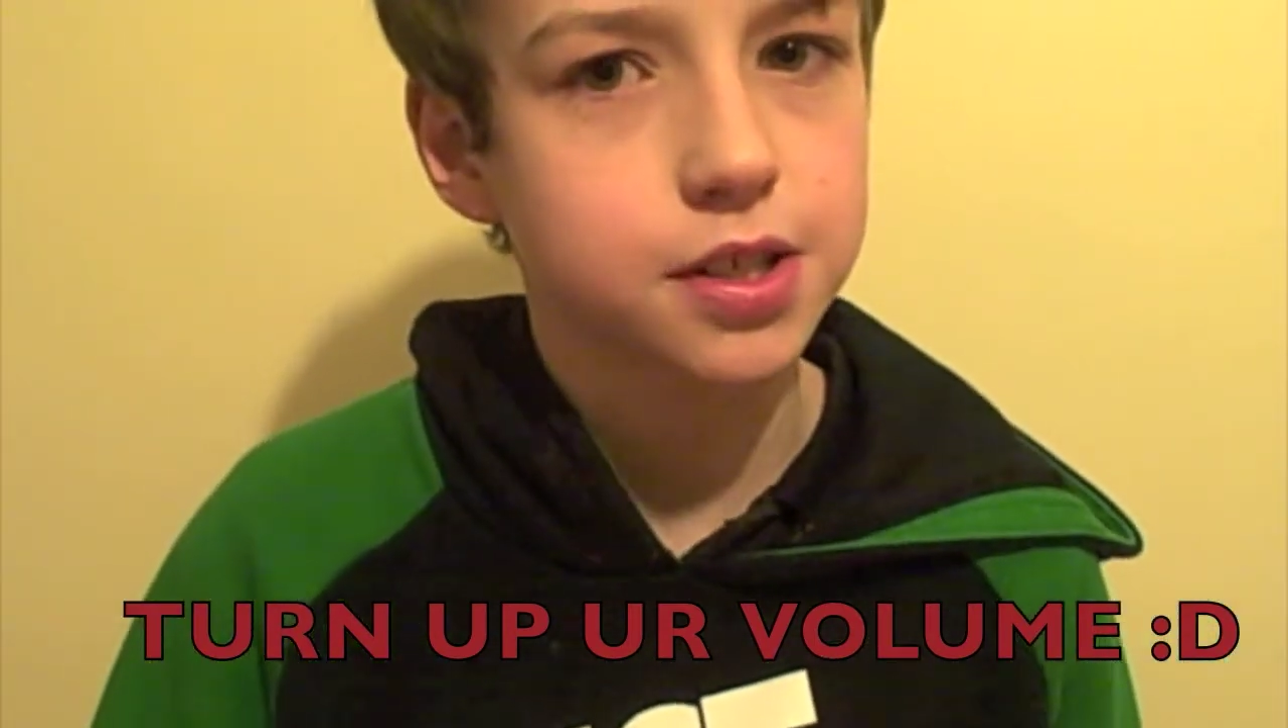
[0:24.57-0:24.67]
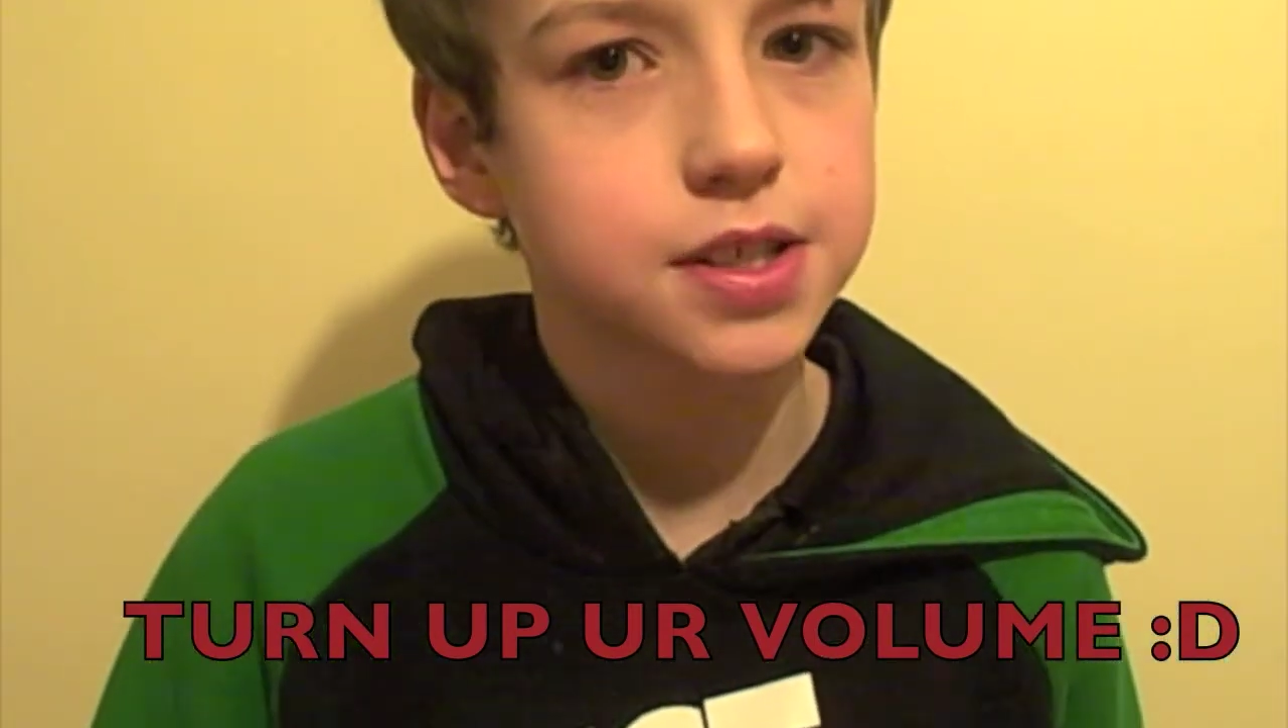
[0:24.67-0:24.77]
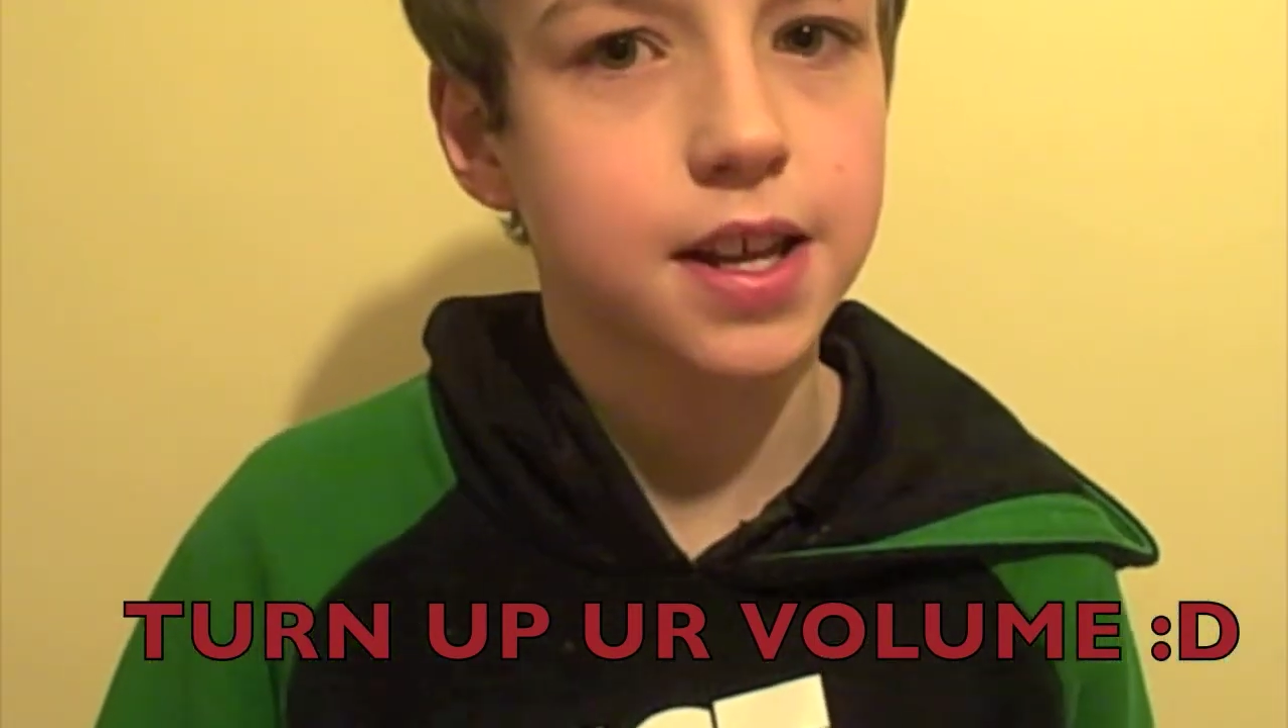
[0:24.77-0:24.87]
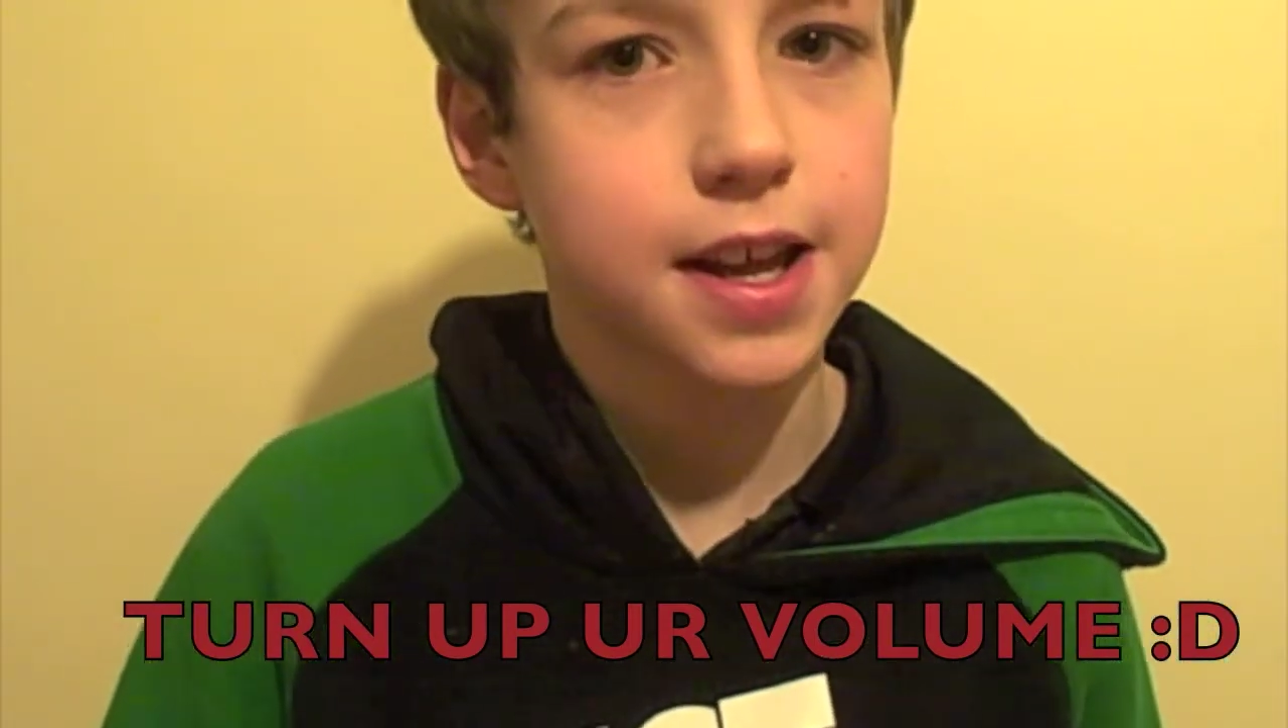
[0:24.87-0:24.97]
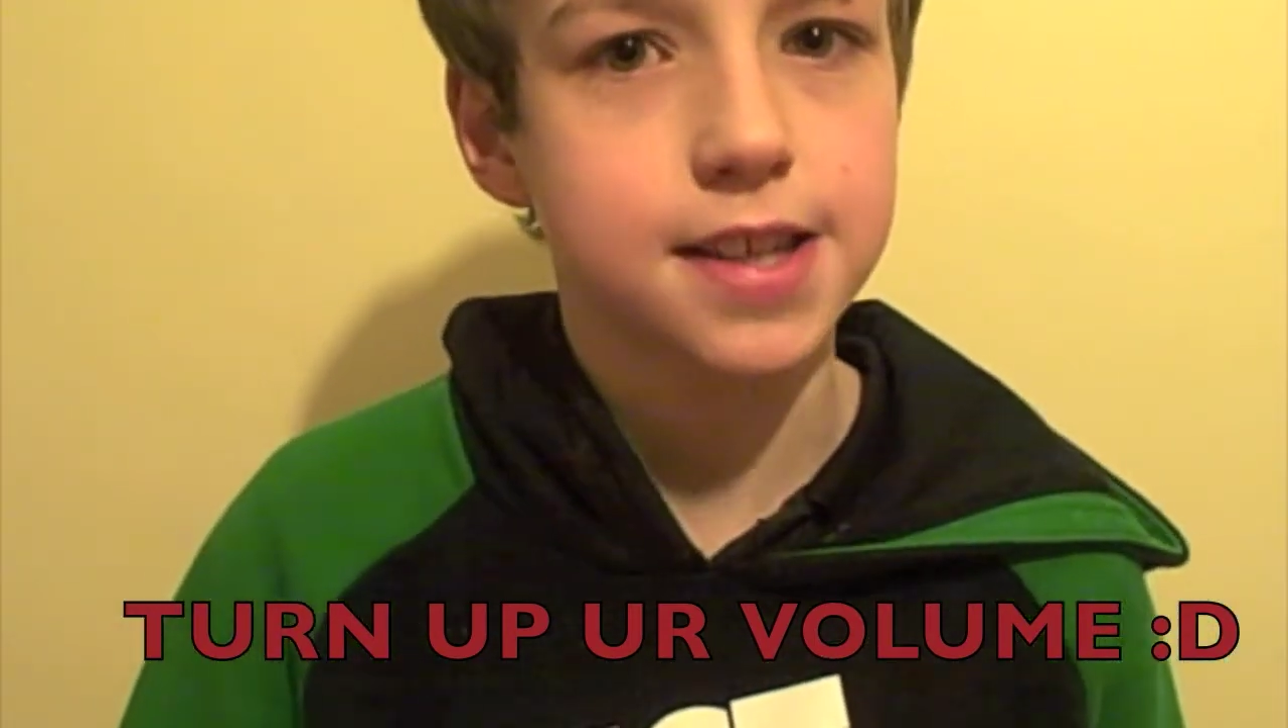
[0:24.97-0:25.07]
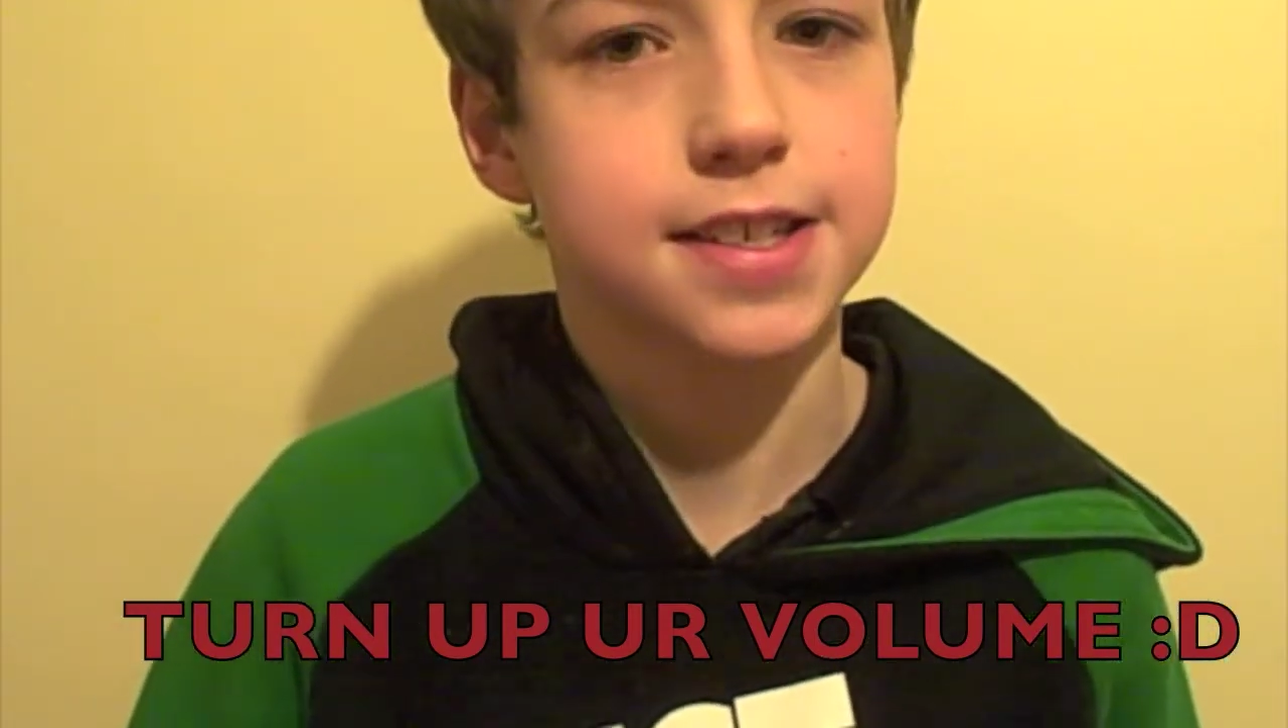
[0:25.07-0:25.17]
is